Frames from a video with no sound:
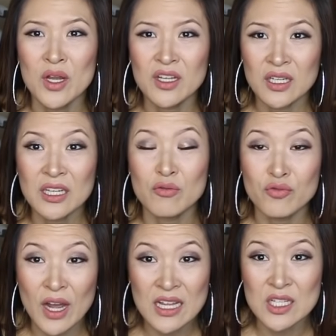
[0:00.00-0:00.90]
when you need
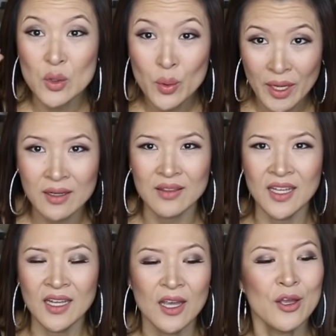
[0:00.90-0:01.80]
rice
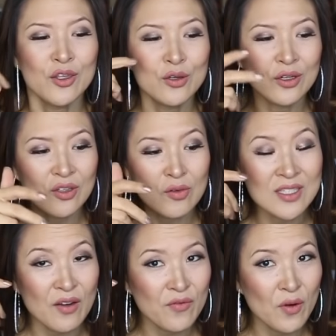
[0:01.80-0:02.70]
quickly, you could use
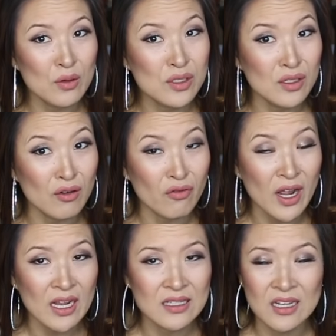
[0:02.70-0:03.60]
that frozen
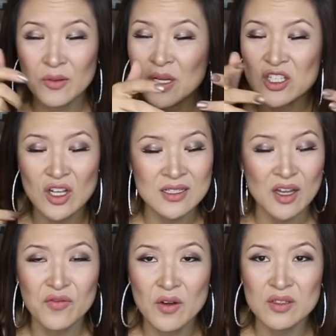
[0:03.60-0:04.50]
rice. It'll be just
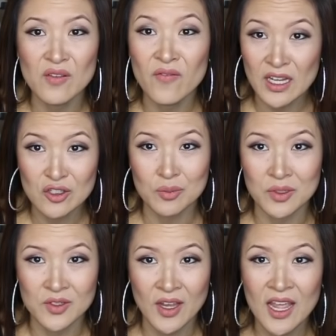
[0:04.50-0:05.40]
like frozen
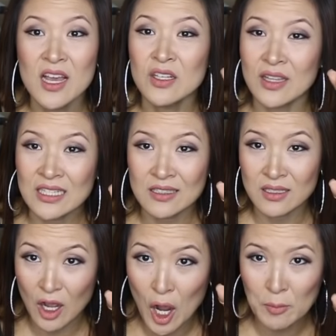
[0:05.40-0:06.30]
vegetables, okay? But that's
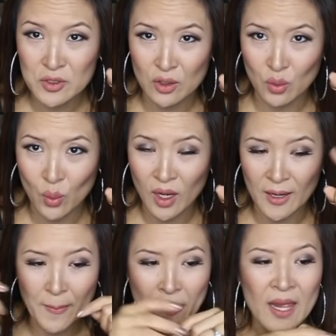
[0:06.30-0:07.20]
option
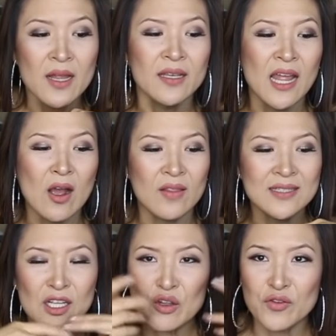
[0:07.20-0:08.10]
one. Now,
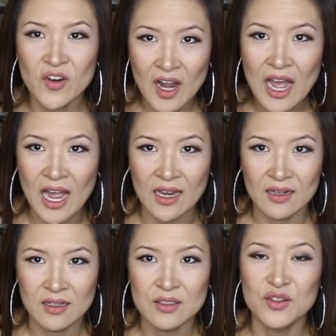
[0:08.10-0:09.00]
let's say you
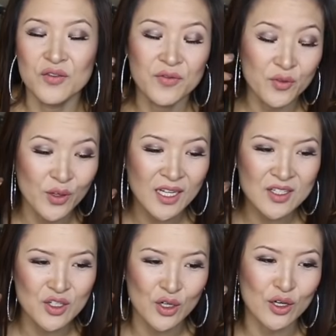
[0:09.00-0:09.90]
forgot to
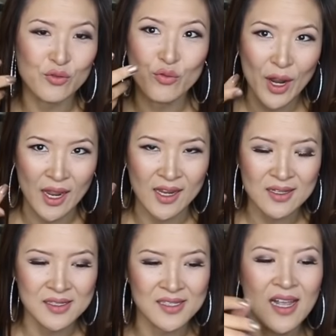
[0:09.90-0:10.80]
freeze your
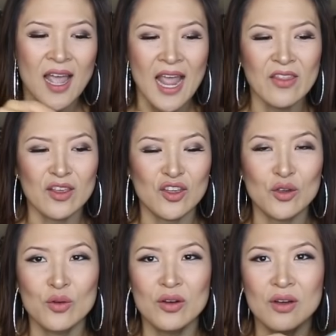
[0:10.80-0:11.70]
rice, and then you